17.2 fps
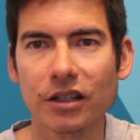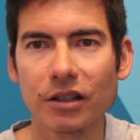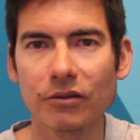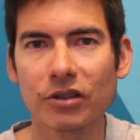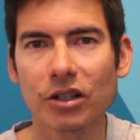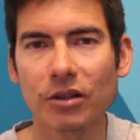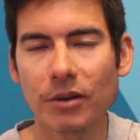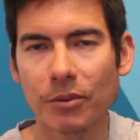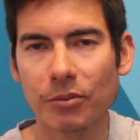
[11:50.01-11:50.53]
And
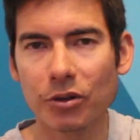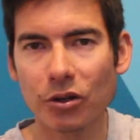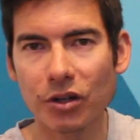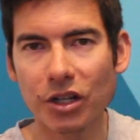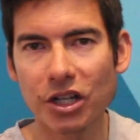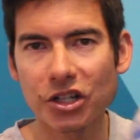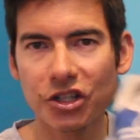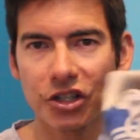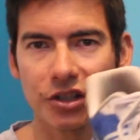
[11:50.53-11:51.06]
we're talking about
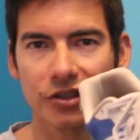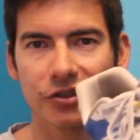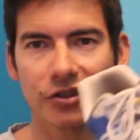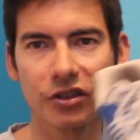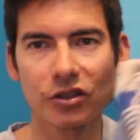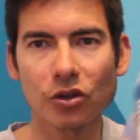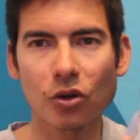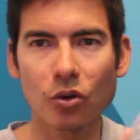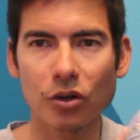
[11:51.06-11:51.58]
pronation is
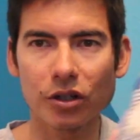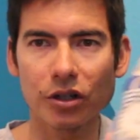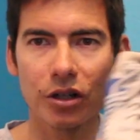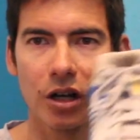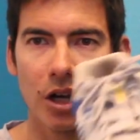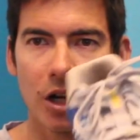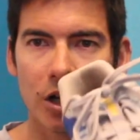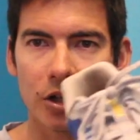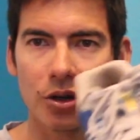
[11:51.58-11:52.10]
the
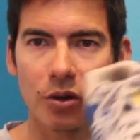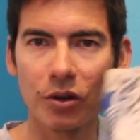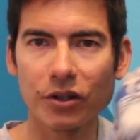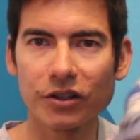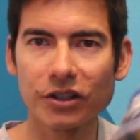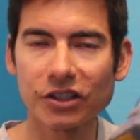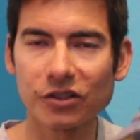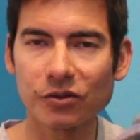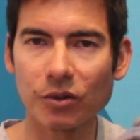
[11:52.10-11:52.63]
torque
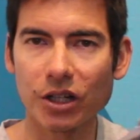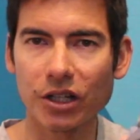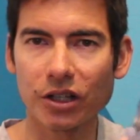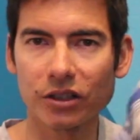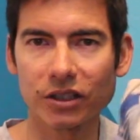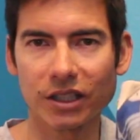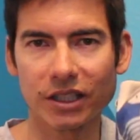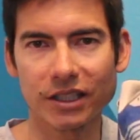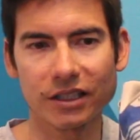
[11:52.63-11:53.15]
going this way
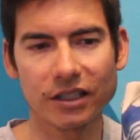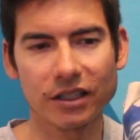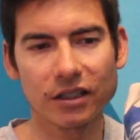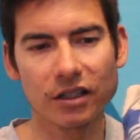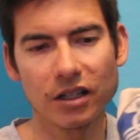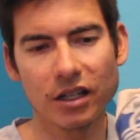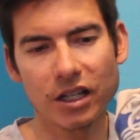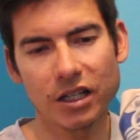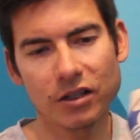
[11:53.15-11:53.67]
on
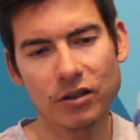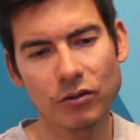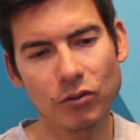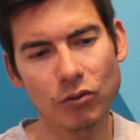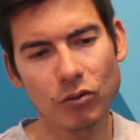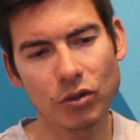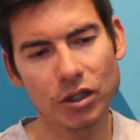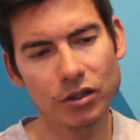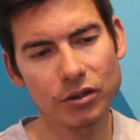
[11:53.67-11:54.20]
landing. And
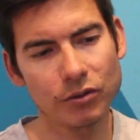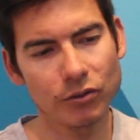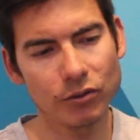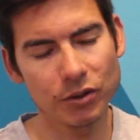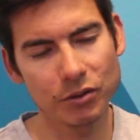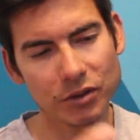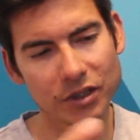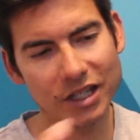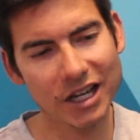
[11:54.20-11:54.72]
what
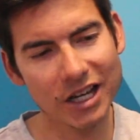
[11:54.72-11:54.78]
we would